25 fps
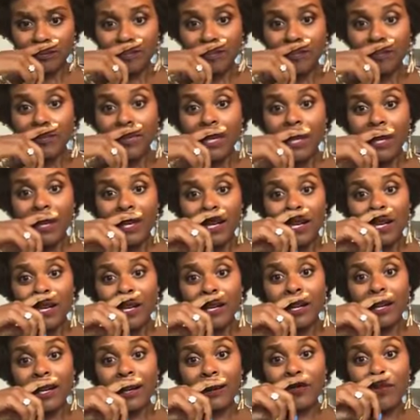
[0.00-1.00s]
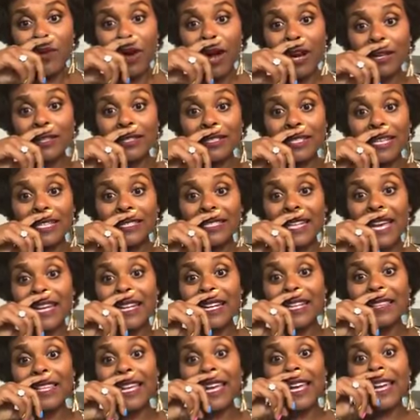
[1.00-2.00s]
Honey Veronica said, take that thing
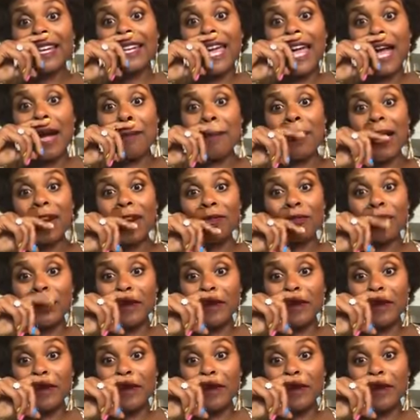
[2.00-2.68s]
down by the riverside